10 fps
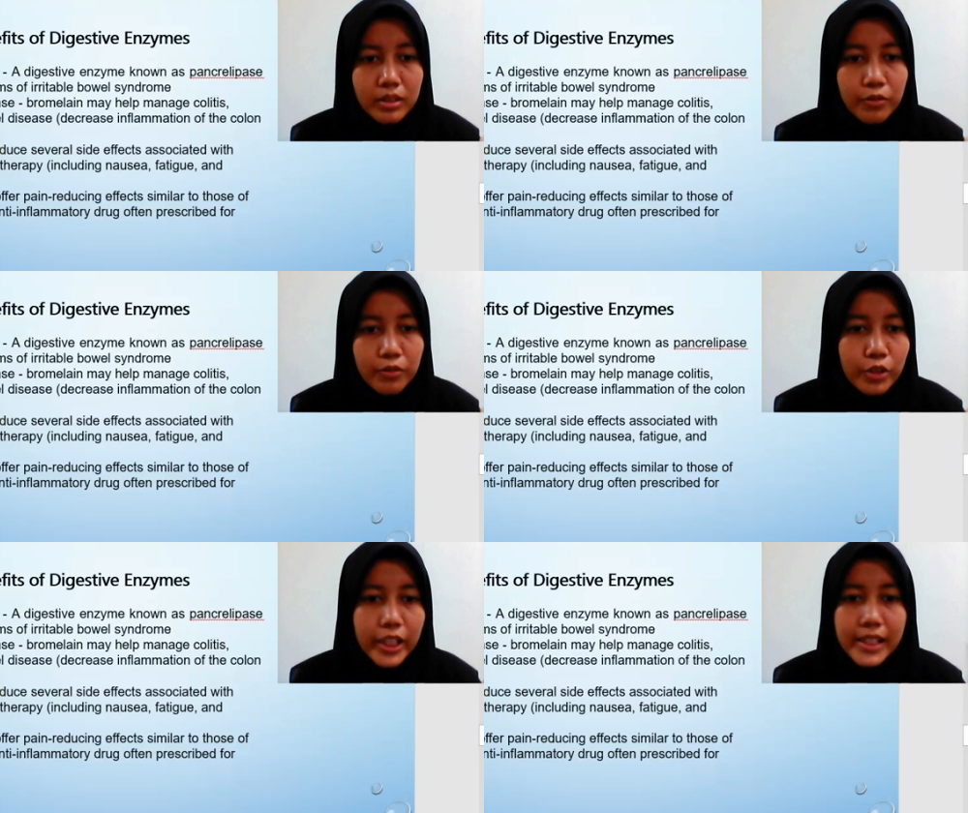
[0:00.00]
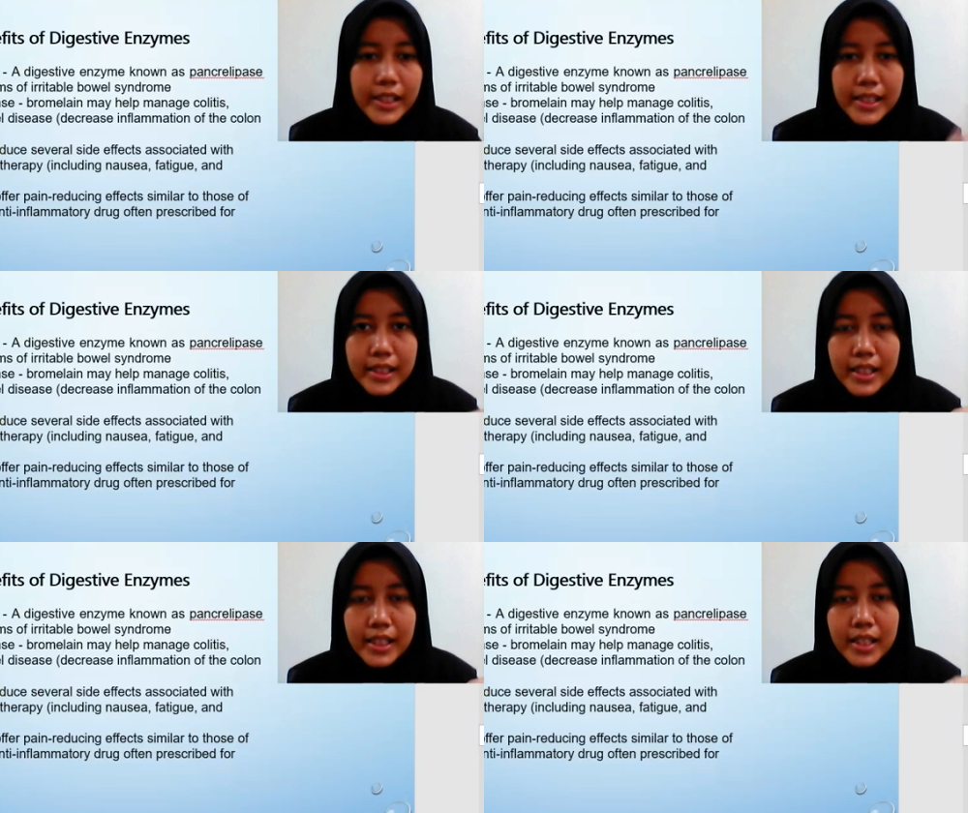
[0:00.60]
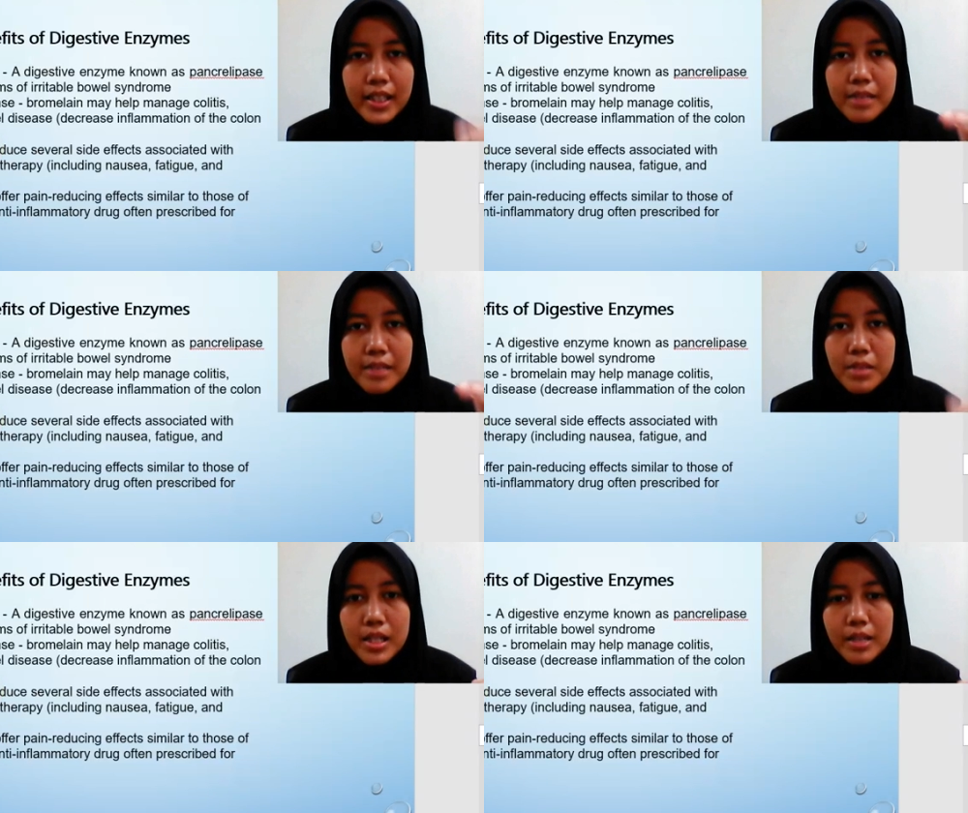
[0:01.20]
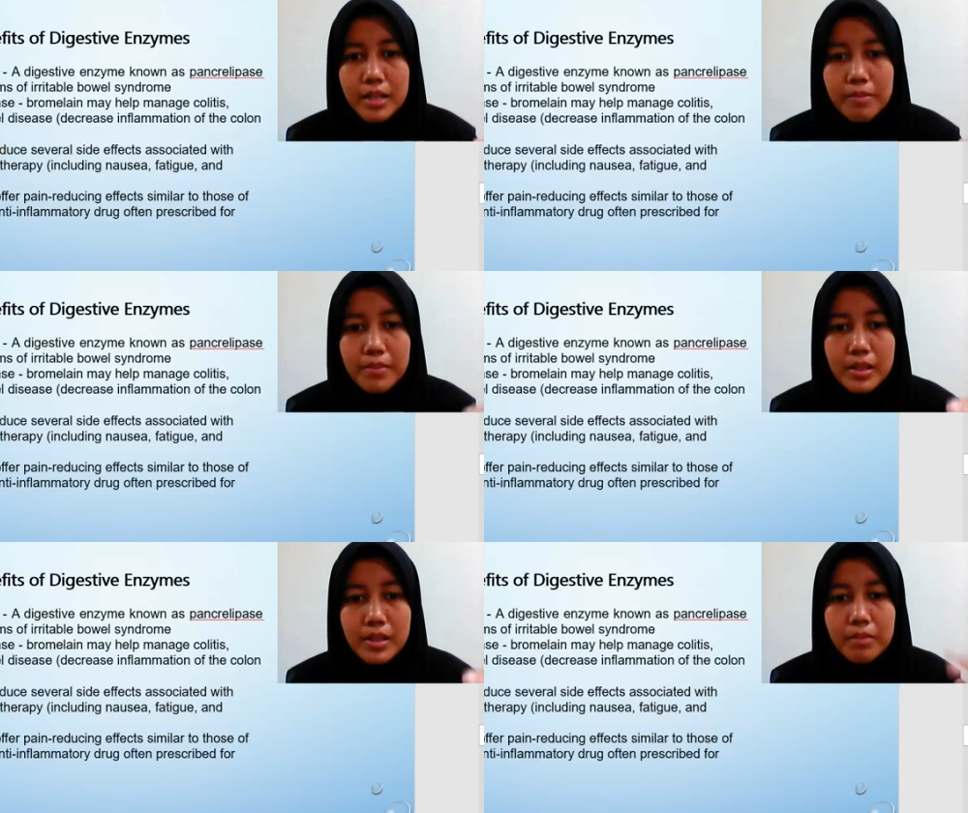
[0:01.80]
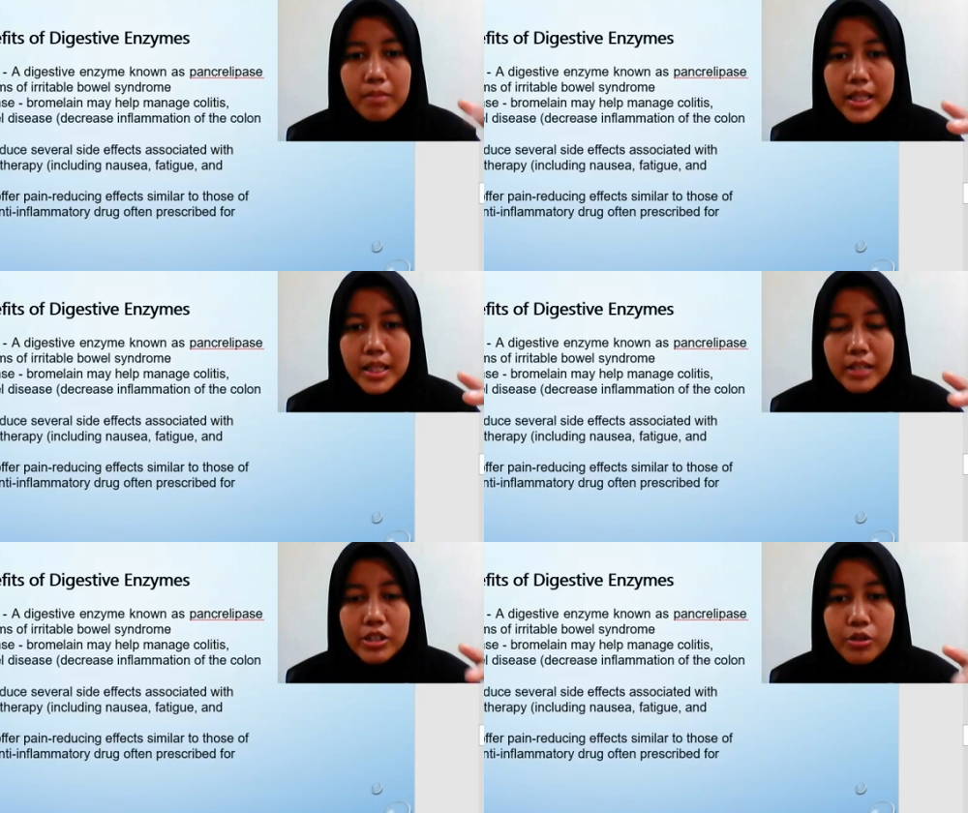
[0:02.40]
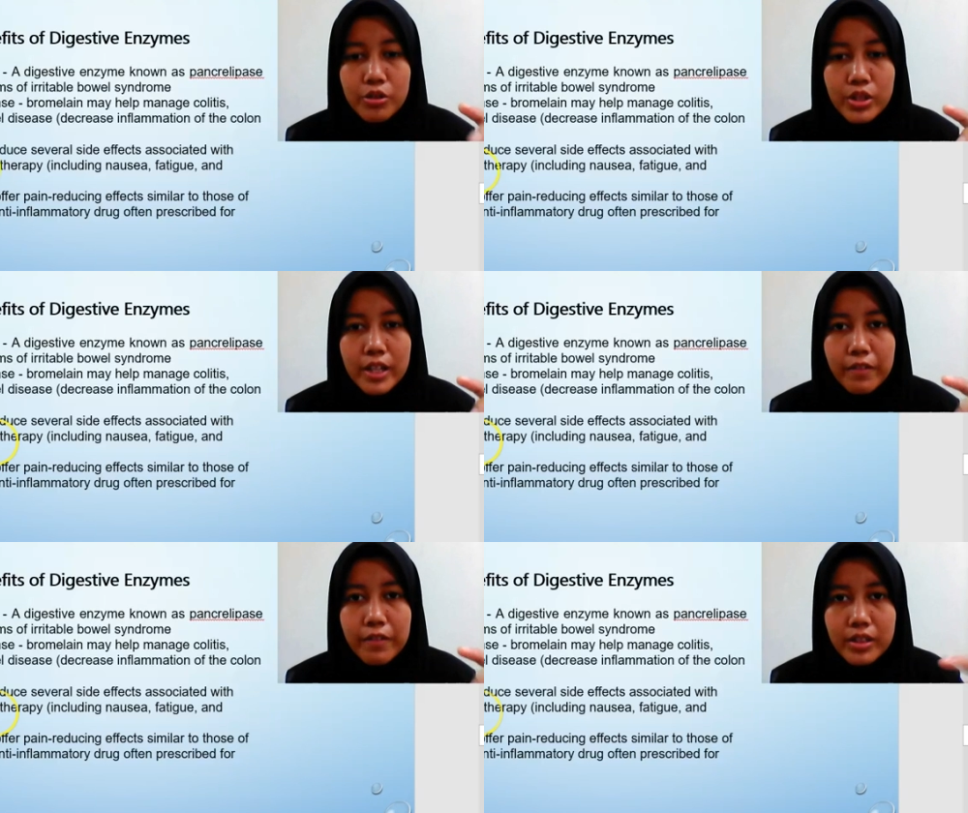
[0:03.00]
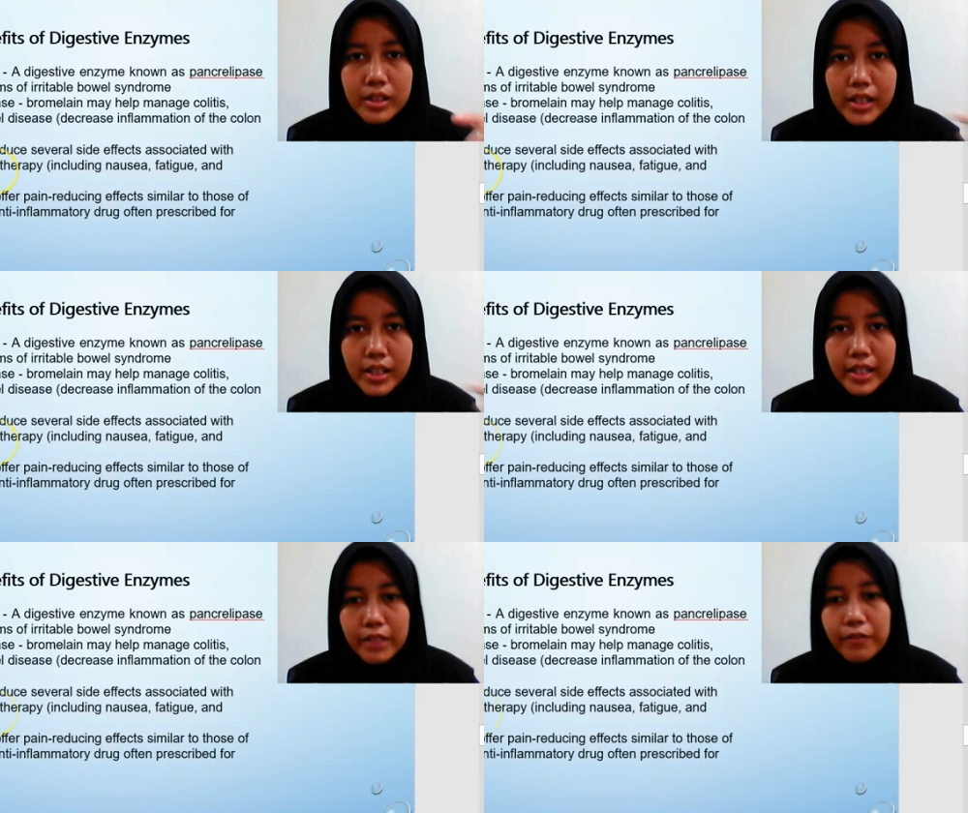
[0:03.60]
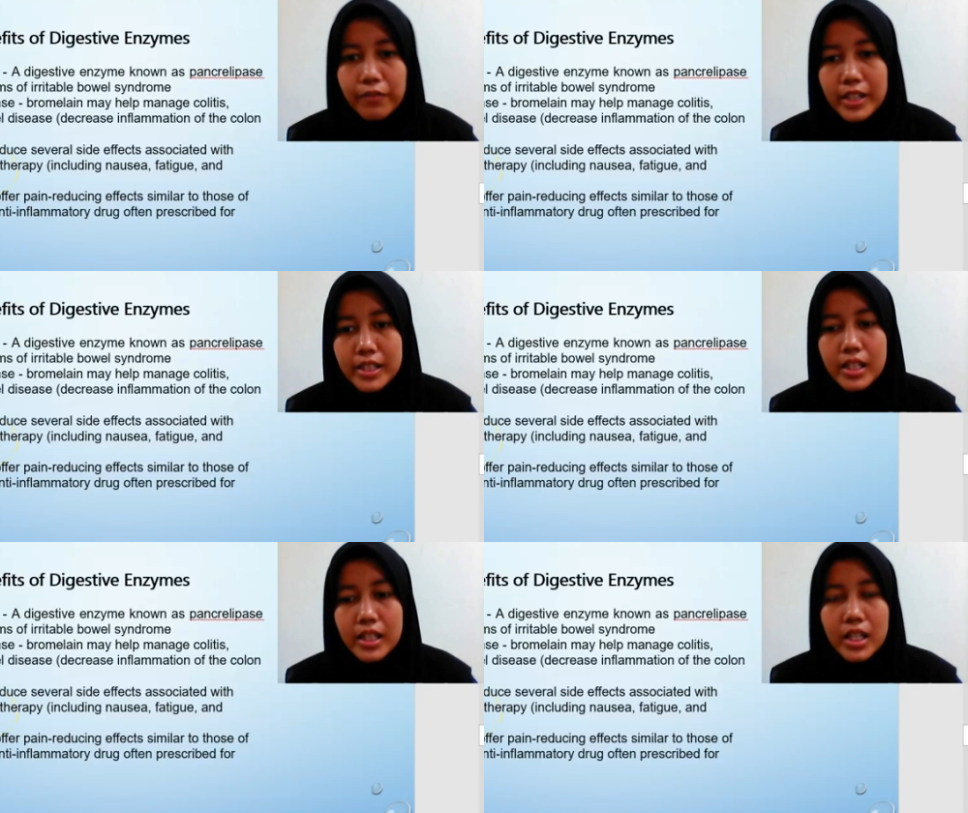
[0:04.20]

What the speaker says: for cancer, enzymes may reduce several side effects